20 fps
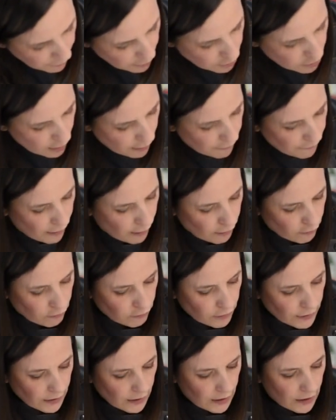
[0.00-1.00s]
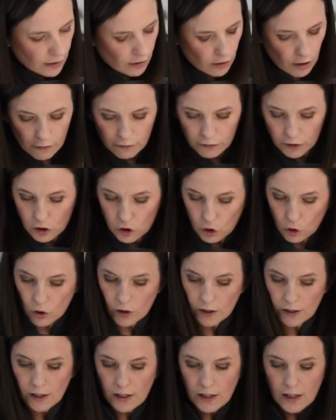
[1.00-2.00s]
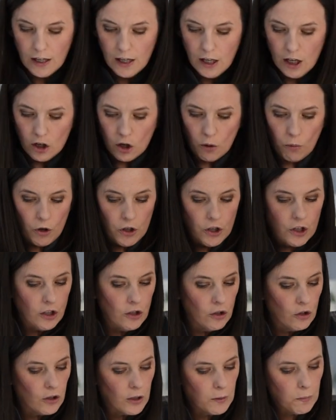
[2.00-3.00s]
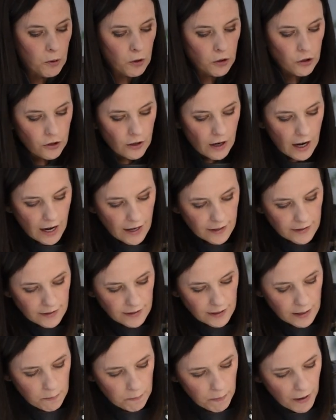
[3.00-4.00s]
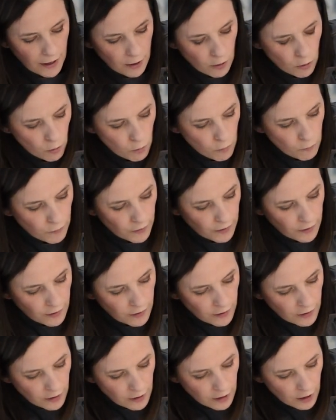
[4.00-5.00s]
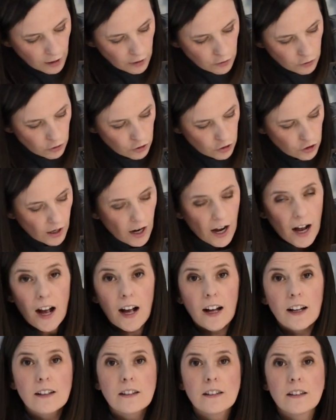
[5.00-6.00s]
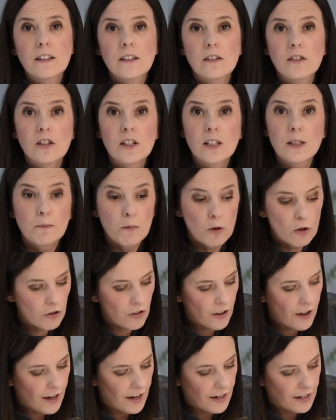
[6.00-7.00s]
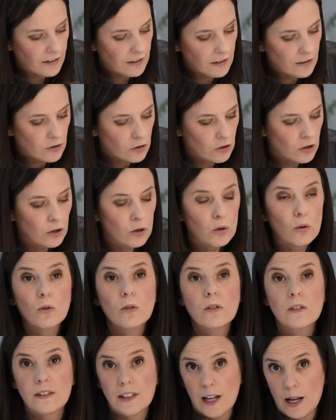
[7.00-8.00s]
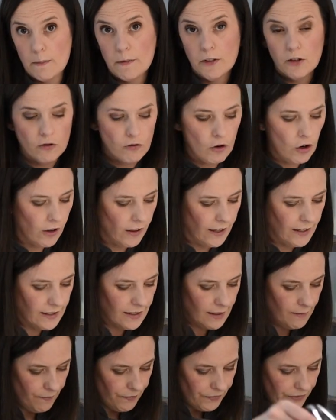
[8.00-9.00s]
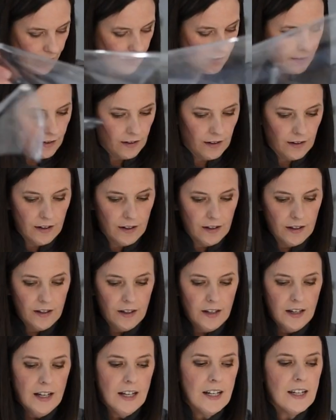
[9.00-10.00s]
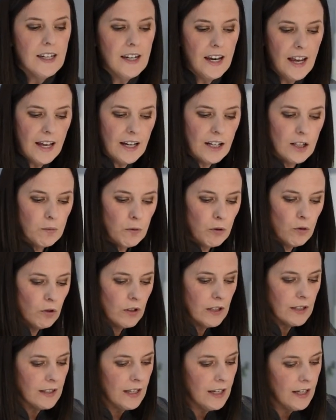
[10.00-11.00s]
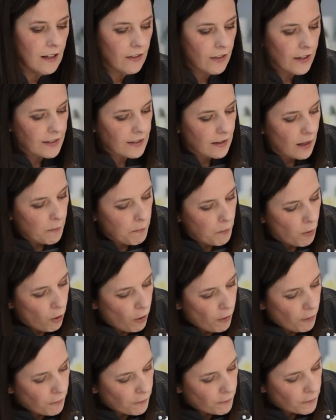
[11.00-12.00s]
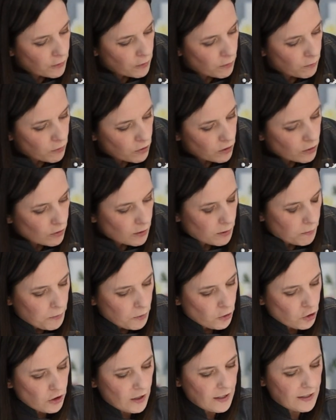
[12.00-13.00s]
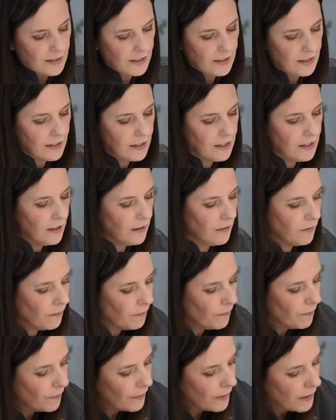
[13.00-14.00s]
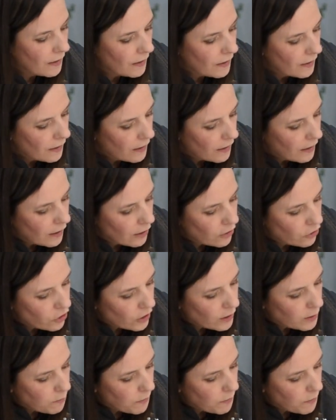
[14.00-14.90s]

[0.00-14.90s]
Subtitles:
yourself a really lovely join. Now what you can do is put your acetate back over and use your hand to smooth that in so you don't damage your royal icing. Next, we're going to take this lip off. So we're just going to push this in here and just